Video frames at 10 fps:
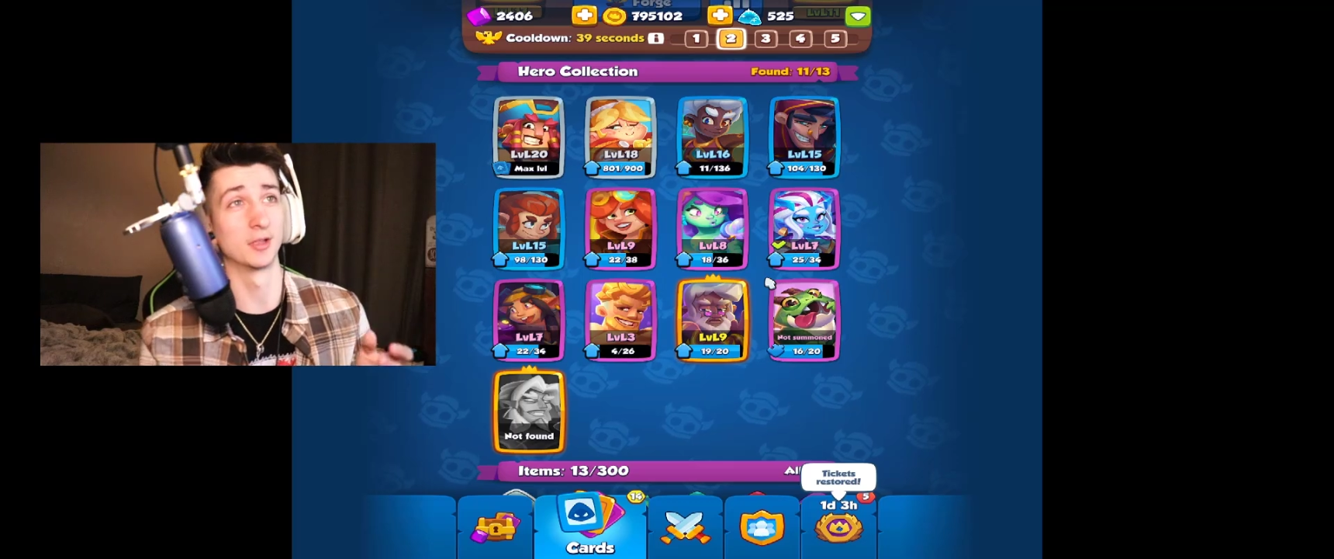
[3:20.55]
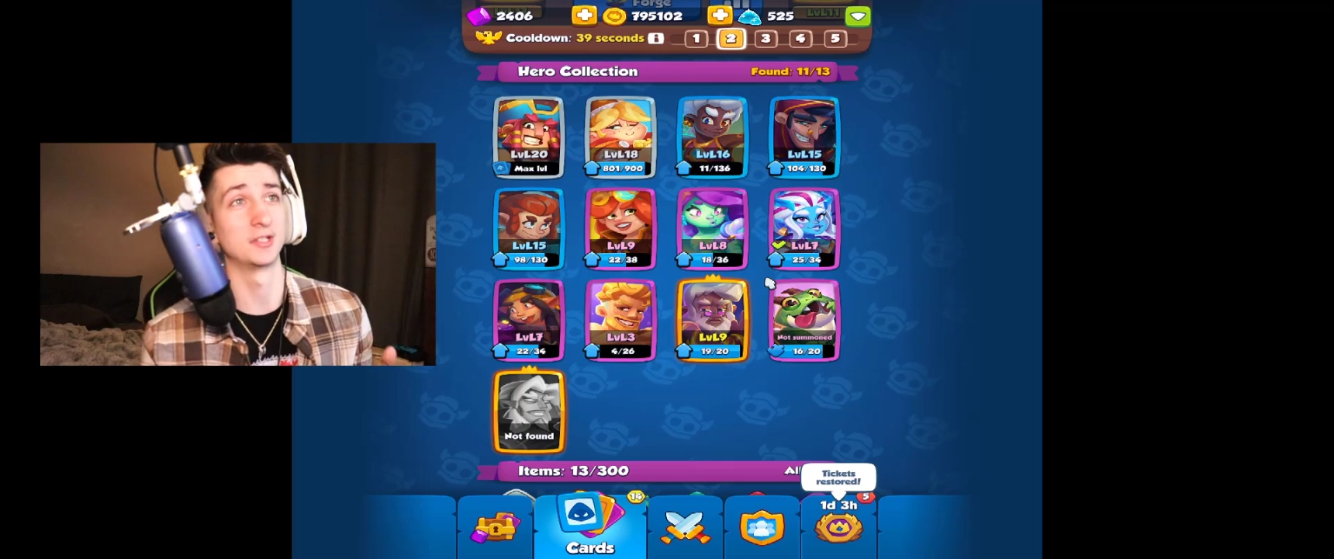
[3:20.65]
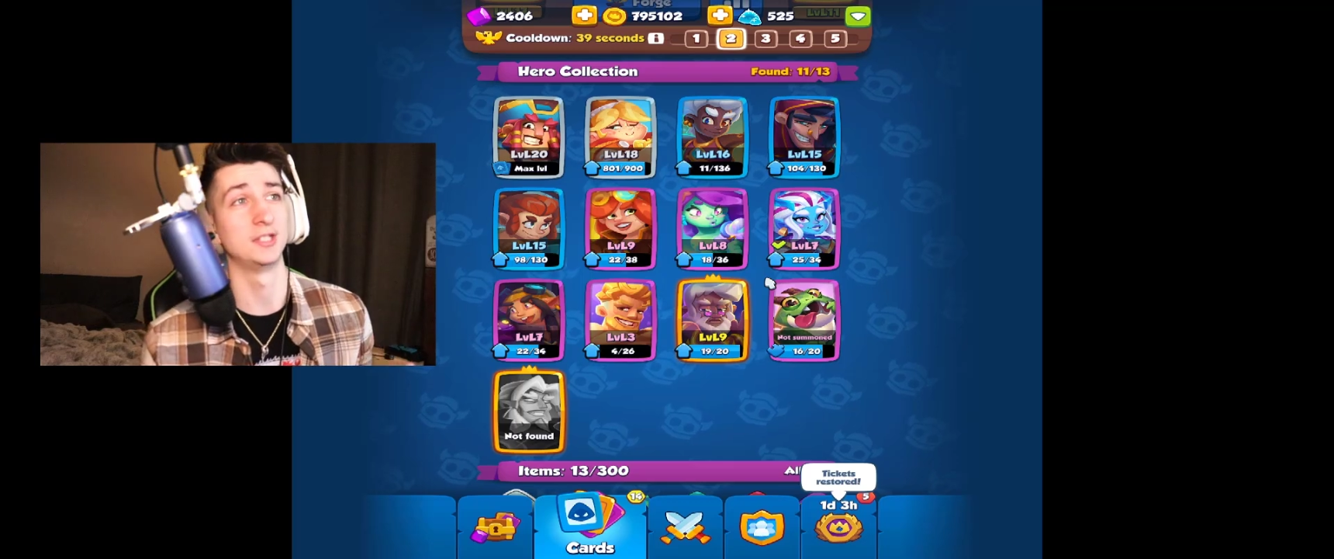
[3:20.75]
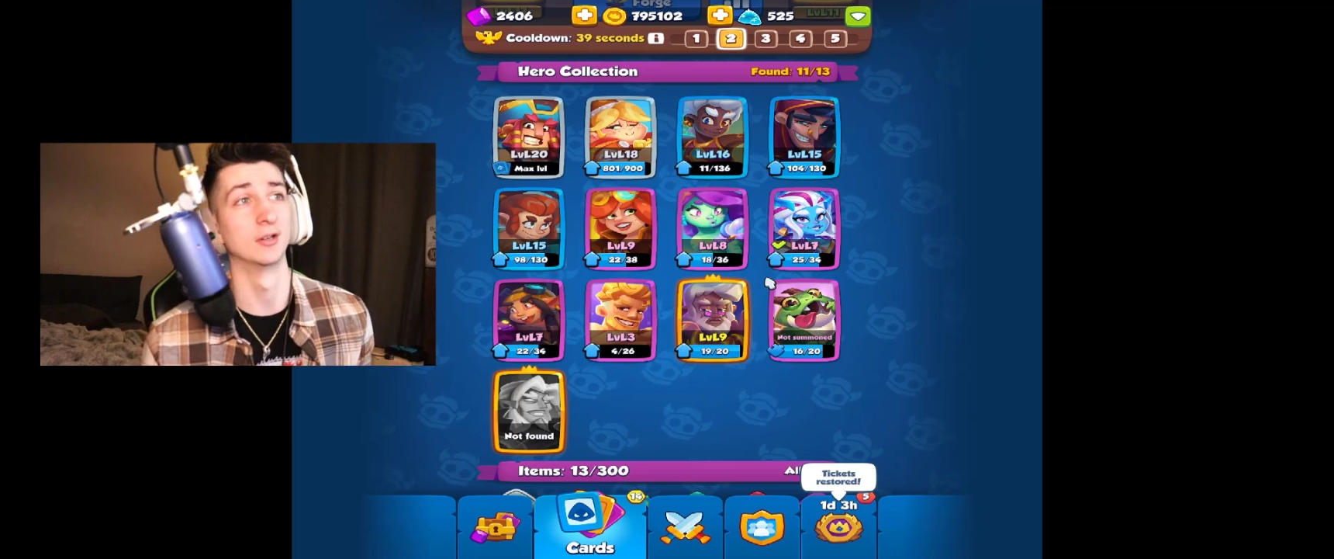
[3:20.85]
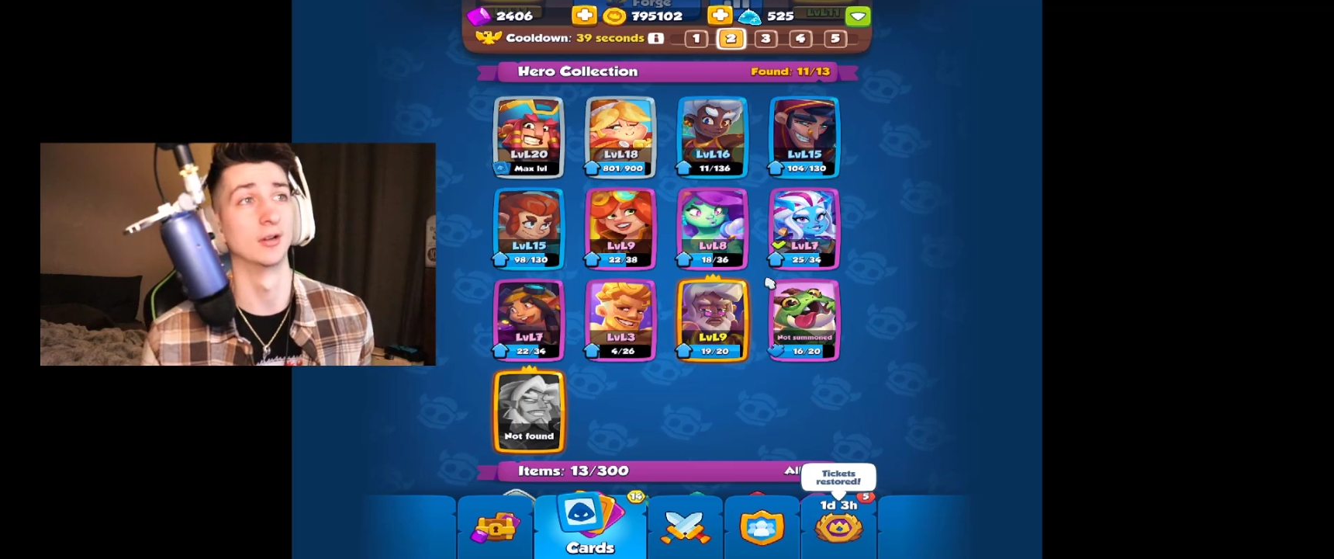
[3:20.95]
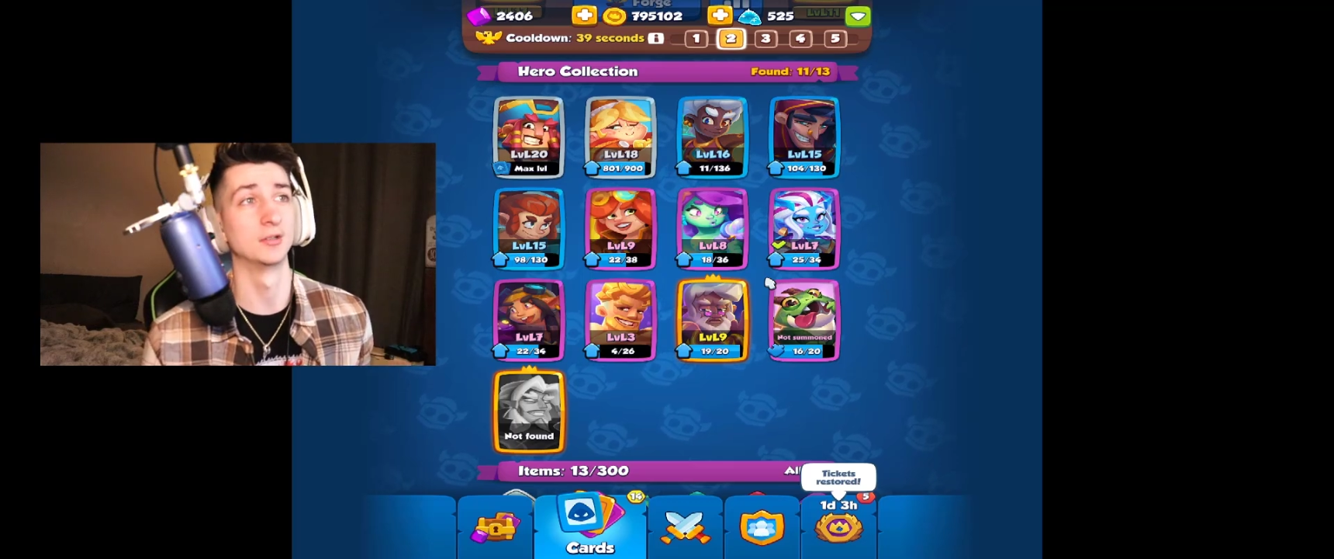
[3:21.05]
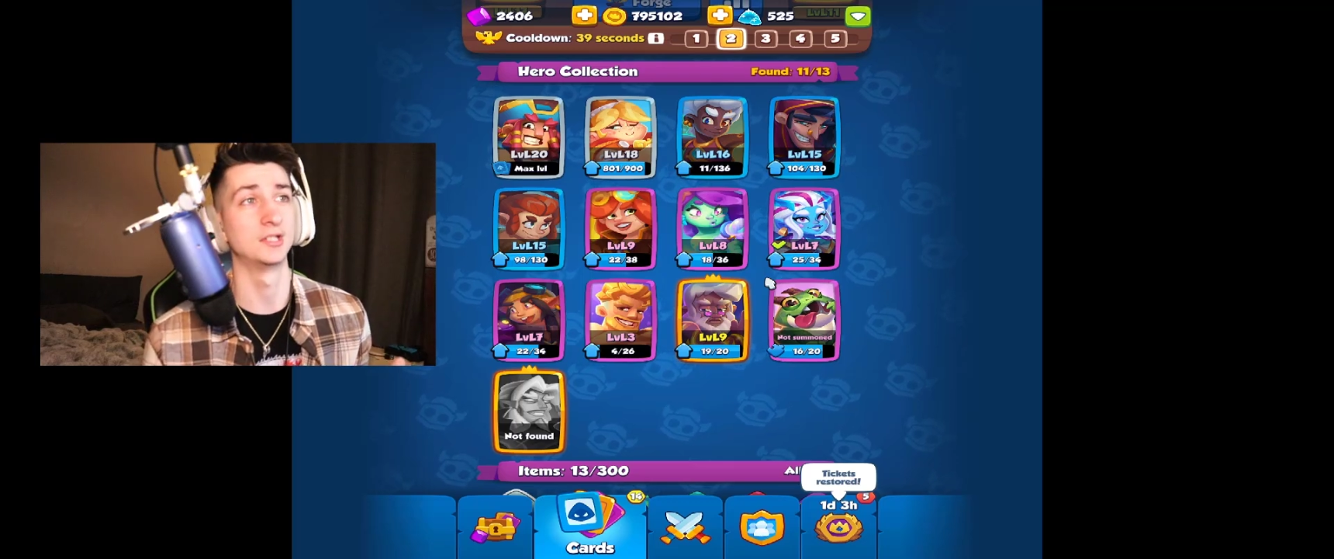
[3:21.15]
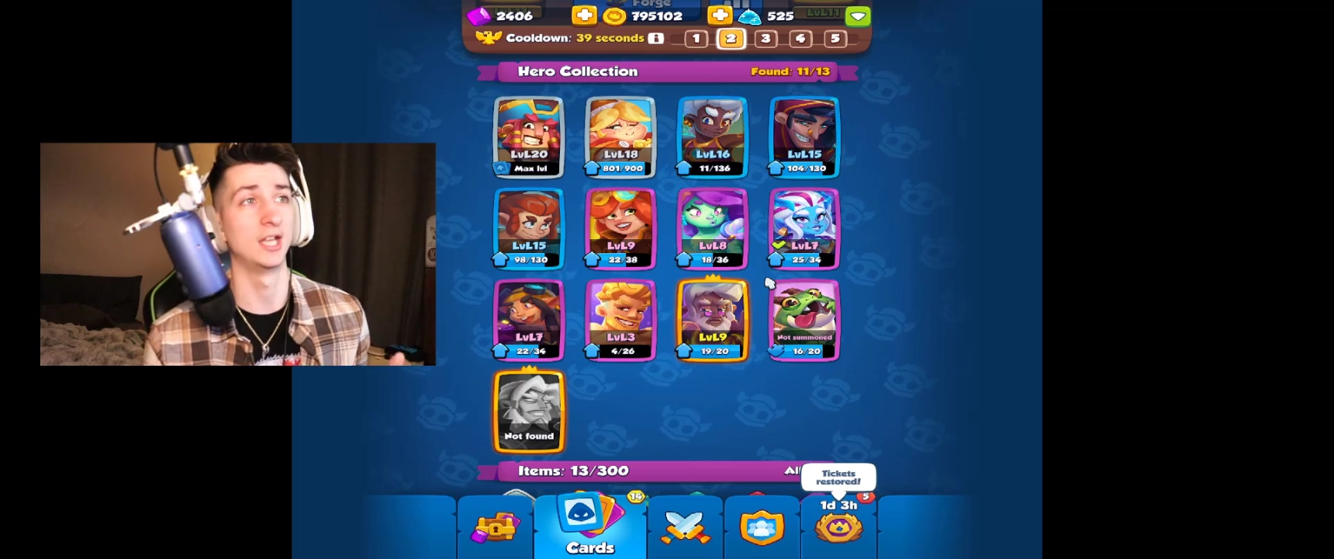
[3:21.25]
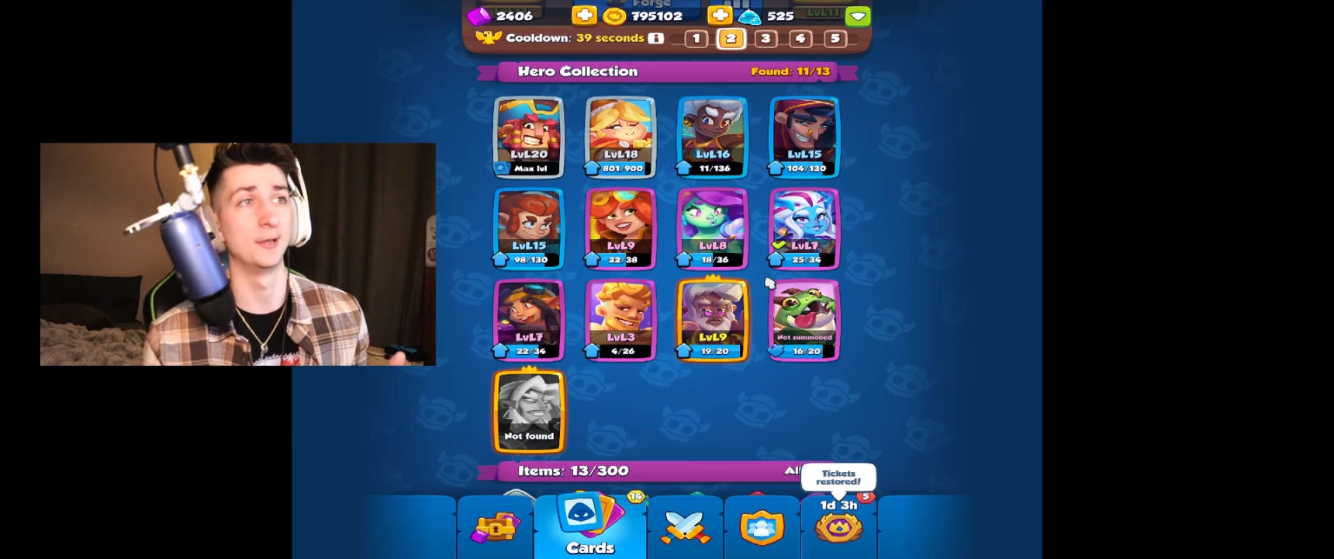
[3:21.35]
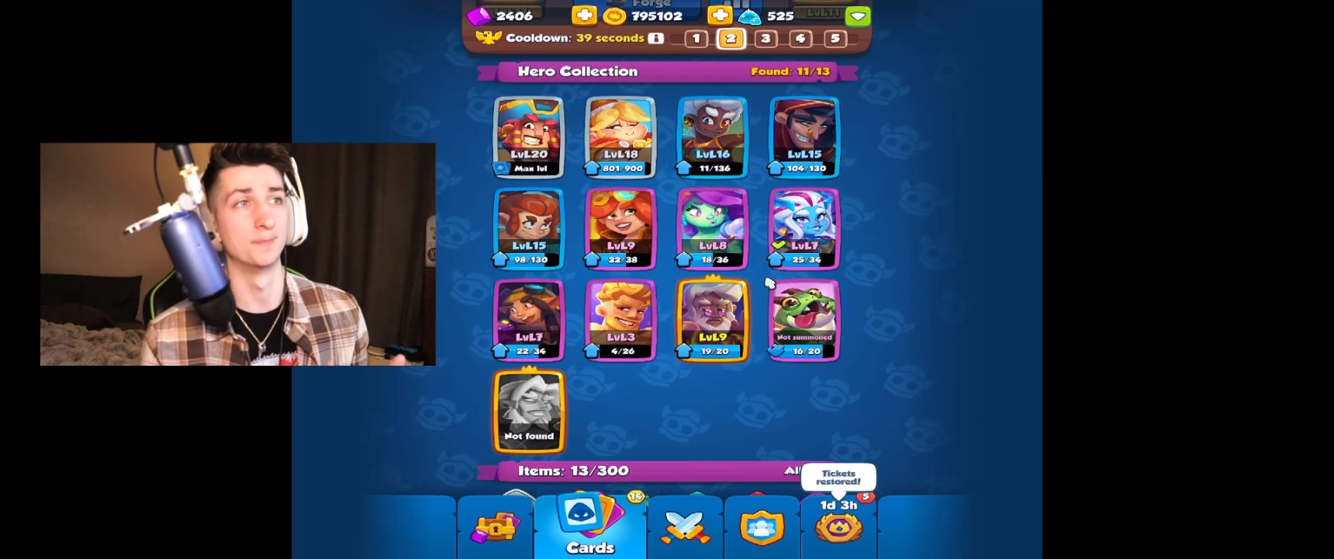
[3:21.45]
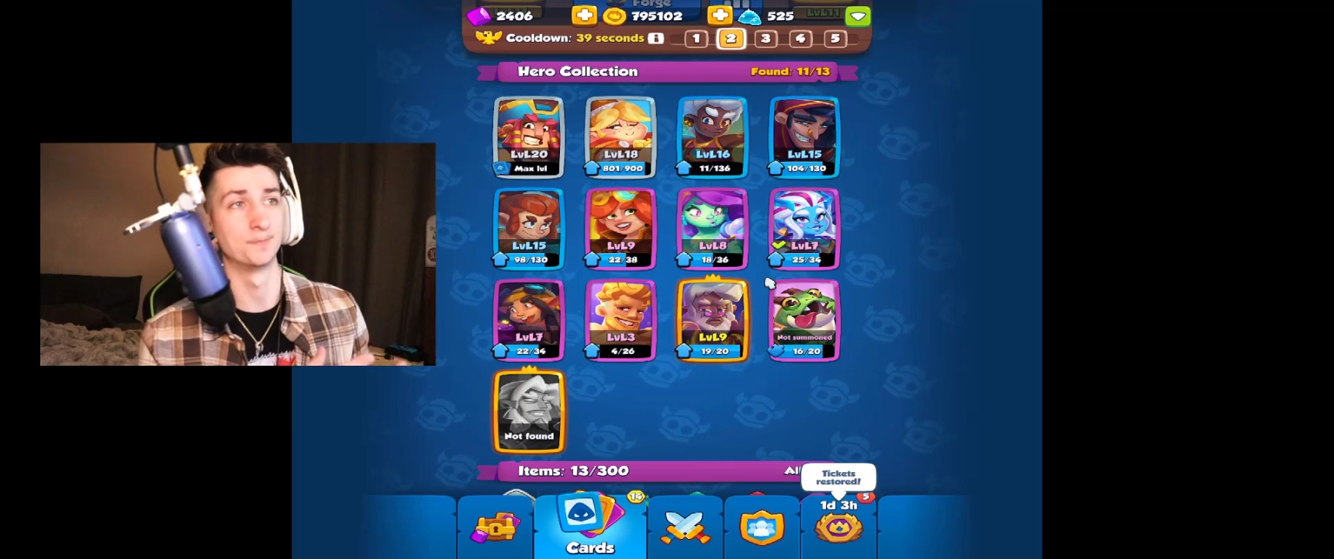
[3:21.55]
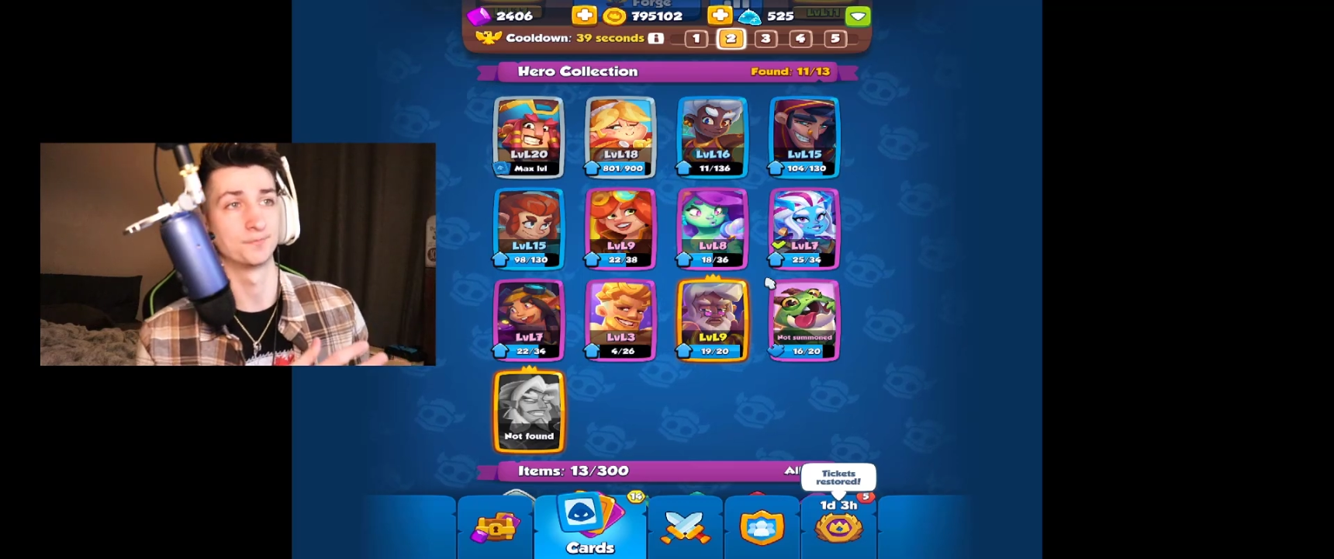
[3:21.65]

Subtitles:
those heroes that